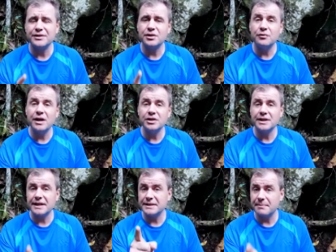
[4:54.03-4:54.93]
So rich
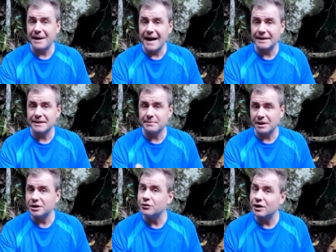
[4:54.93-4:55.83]
things are bad,
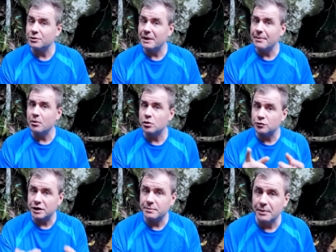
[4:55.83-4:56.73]
especially rich people, because
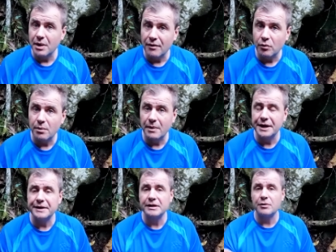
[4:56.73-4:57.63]
rich people have all the money
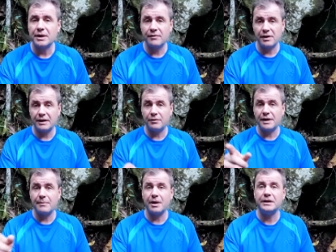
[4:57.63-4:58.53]
and they don't give any of
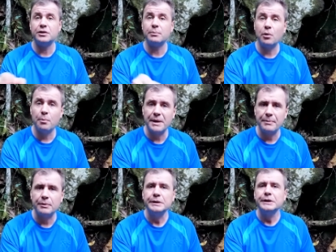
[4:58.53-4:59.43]
their money to the poor people.